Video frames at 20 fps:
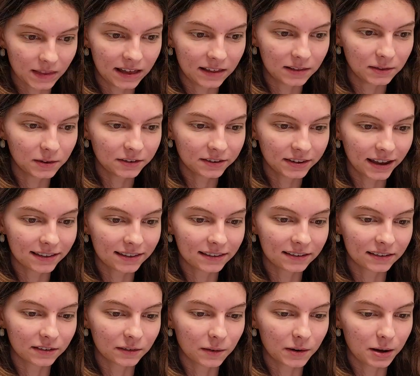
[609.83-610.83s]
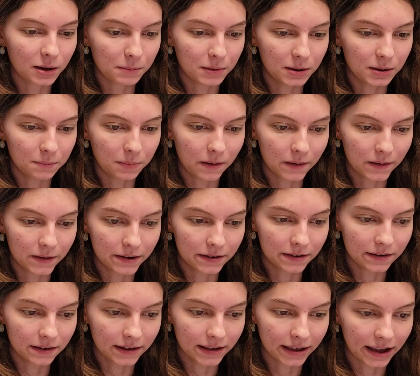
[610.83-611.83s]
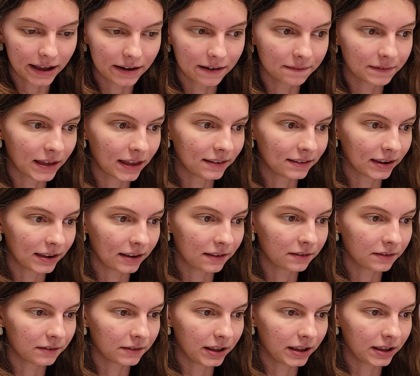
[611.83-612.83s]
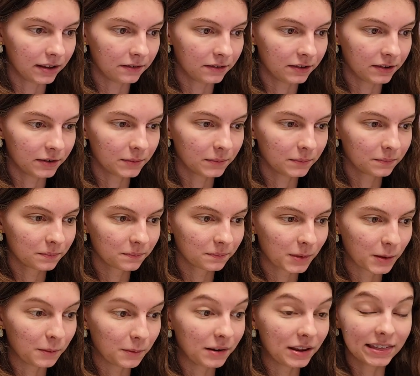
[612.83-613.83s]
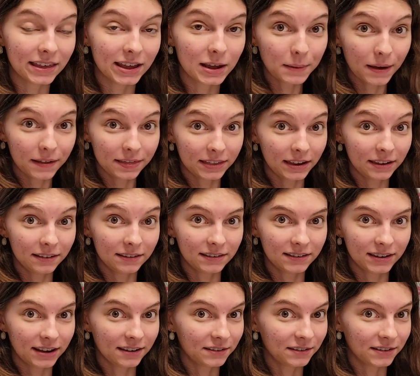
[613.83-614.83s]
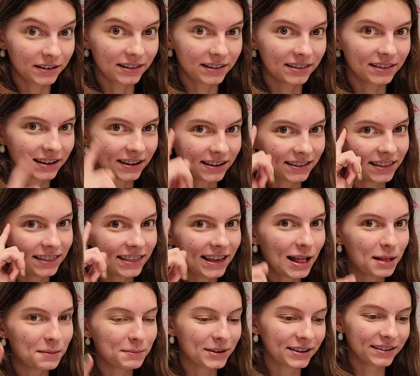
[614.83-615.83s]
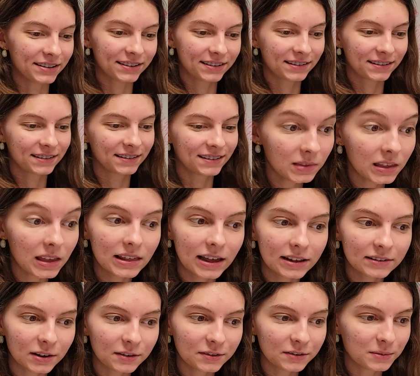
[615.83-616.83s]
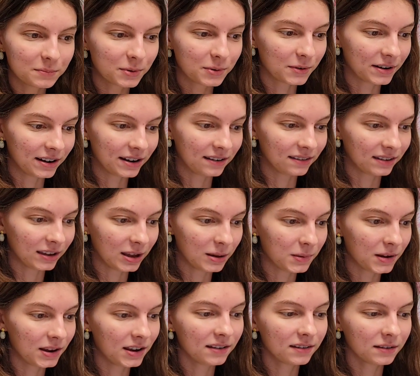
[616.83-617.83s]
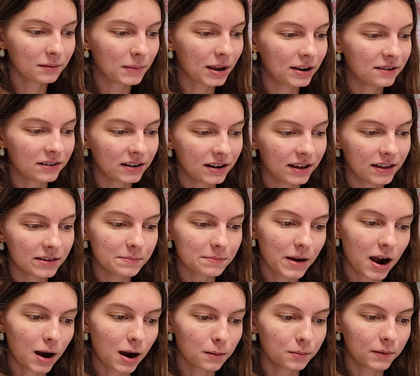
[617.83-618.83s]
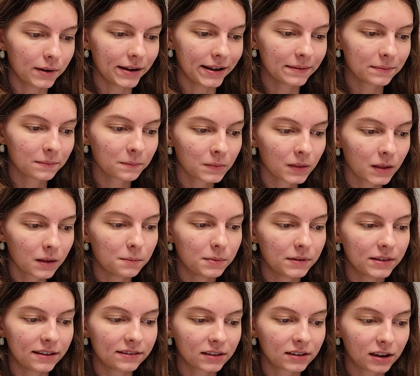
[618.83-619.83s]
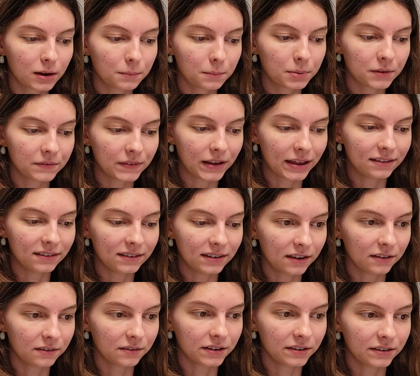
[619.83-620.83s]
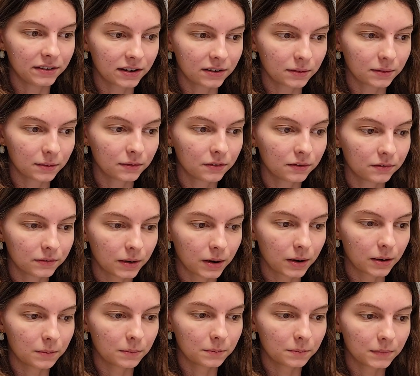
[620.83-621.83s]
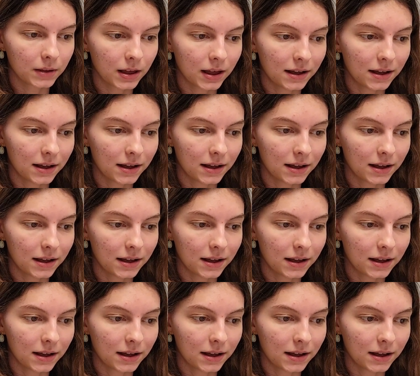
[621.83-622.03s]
It looks like this is going to be a part, again, of that sensory issue. When you think about that sensory, you get the thalamus. That's also important in sleep. He doesn't mention it in the PowerPoint, but that's going to prevent sensory signals from